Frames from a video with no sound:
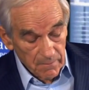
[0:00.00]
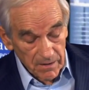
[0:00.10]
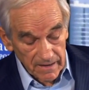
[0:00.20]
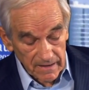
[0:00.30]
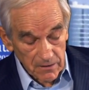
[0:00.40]

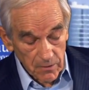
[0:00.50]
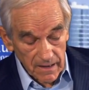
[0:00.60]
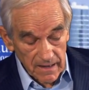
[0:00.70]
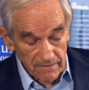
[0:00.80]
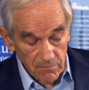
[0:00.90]
But
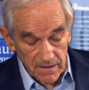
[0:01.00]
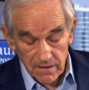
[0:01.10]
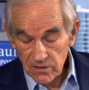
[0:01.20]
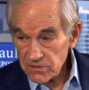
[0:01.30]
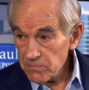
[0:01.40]
anyway, everybody
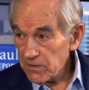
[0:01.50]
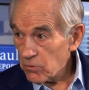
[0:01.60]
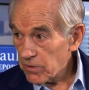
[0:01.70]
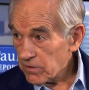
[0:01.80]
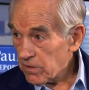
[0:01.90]
knows it's been
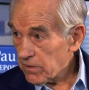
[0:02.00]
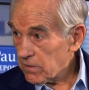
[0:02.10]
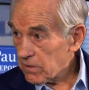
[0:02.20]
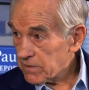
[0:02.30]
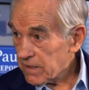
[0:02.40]
going on a
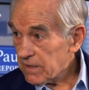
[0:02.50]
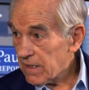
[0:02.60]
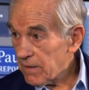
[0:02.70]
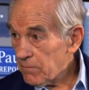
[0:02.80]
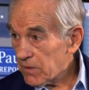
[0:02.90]
long time,